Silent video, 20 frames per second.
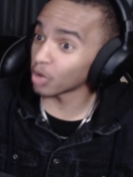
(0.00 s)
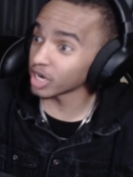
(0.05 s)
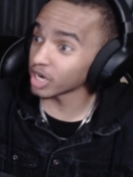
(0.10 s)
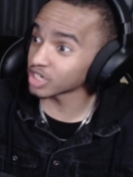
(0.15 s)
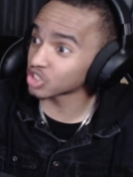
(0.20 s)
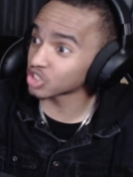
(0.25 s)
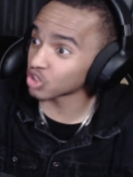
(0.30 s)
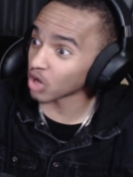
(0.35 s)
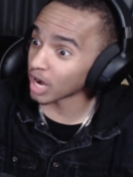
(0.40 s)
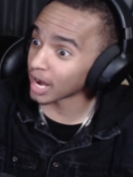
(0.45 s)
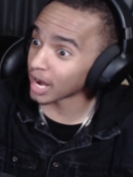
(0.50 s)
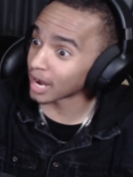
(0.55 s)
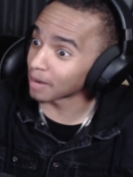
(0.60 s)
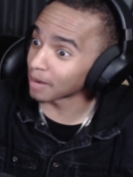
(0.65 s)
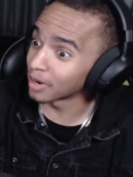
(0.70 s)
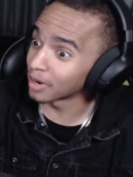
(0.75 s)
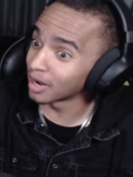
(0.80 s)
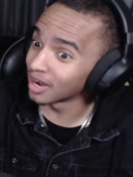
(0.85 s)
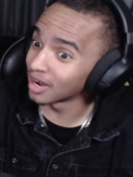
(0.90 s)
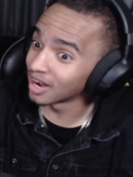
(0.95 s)
track.
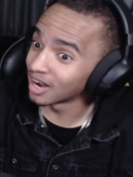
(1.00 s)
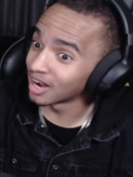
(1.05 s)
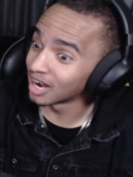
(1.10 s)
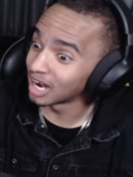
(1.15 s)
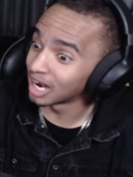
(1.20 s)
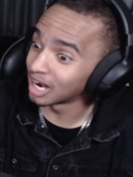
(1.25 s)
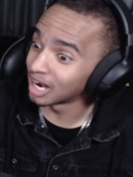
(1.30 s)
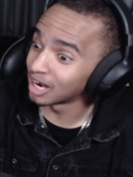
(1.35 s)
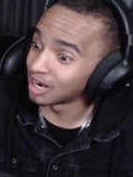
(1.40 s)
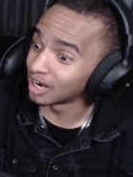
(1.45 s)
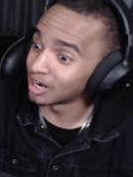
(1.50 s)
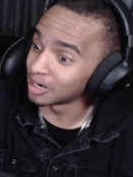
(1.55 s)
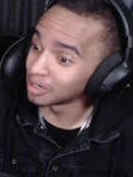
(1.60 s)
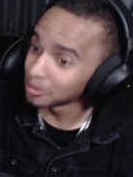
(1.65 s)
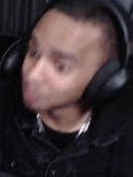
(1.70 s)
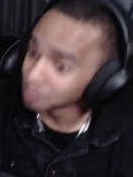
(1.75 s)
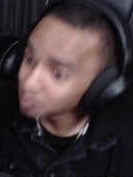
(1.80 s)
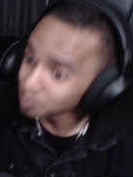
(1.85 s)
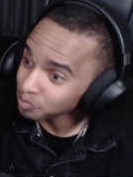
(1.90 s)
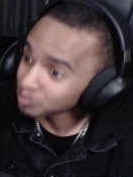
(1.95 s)

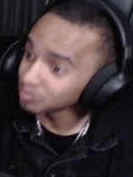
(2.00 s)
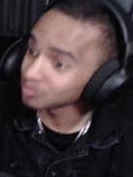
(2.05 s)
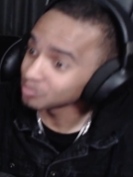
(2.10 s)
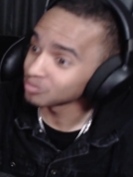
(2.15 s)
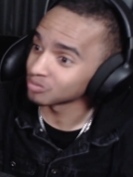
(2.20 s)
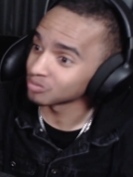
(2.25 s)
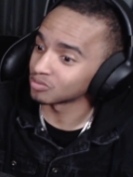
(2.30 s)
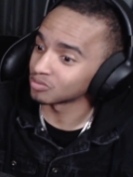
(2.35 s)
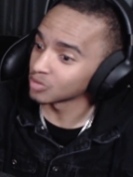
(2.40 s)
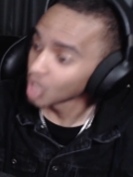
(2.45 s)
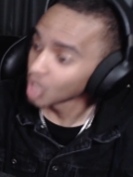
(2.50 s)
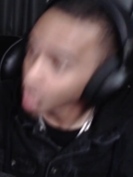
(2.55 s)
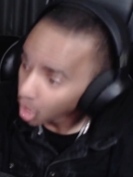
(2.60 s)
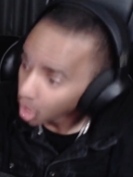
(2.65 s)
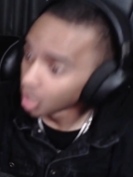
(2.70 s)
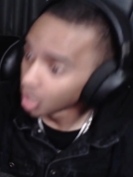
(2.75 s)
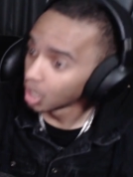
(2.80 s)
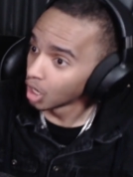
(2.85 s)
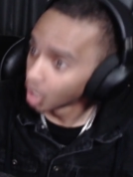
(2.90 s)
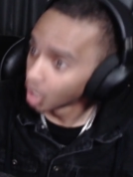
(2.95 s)
Everybody wants to be so
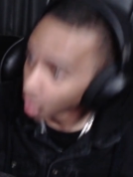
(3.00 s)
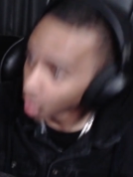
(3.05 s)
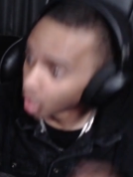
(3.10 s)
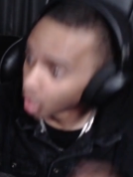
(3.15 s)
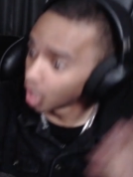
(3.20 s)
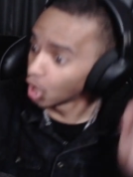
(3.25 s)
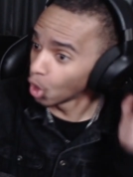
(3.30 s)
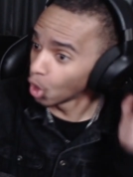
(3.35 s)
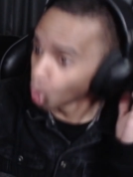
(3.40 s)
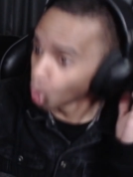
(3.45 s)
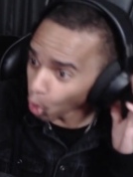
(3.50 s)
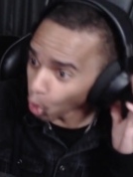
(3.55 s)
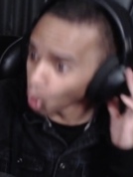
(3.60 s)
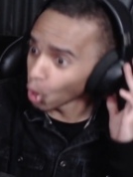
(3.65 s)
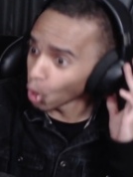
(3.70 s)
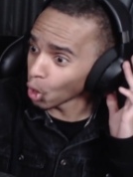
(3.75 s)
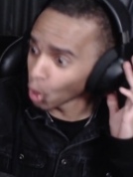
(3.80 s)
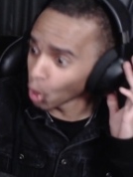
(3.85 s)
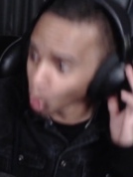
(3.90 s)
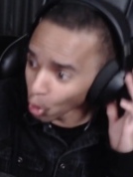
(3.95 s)
bad and reckless. They're staring
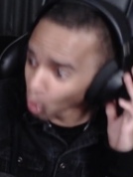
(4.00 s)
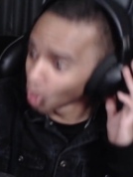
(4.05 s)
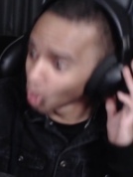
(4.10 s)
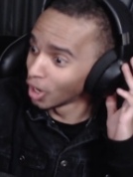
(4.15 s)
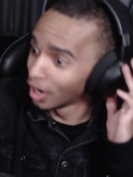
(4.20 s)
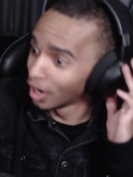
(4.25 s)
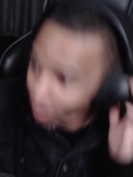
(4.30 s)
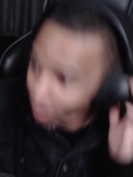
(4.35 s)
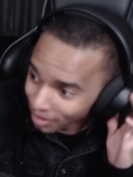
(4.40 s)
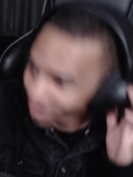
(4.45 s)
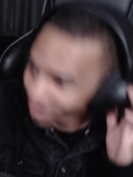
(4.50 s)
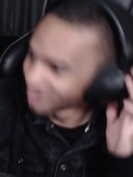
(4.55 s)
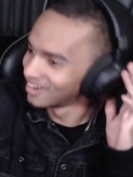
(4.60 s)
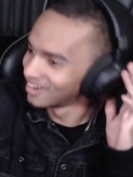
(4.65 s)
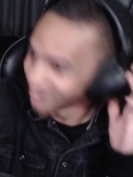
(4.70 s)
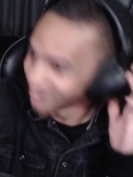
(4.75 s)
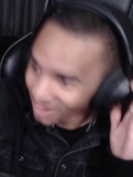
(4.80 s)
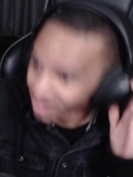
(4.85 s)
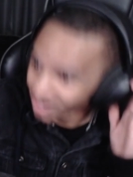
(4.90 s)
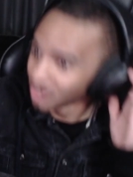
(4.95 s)
at the checklist.
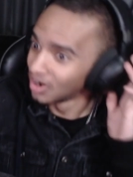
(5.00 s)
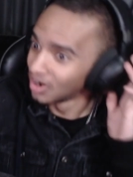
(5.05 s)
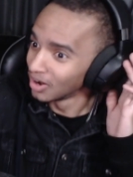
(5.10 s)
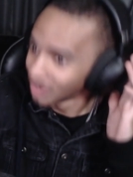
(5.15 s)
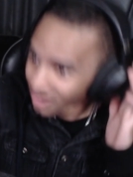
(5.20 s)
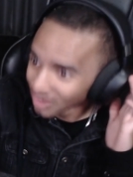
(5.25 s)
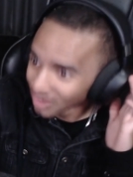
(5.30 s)
This is our show.